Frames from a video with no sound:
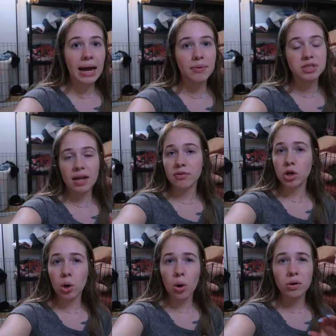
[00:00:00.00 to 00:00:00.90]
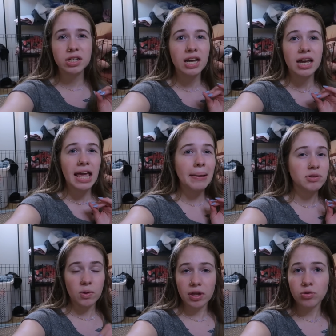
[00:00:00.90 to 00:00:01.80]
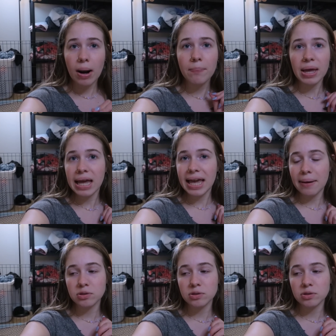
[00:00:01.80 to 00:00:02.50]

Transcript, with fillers: Um, the seven-year-old, he was really grumpy.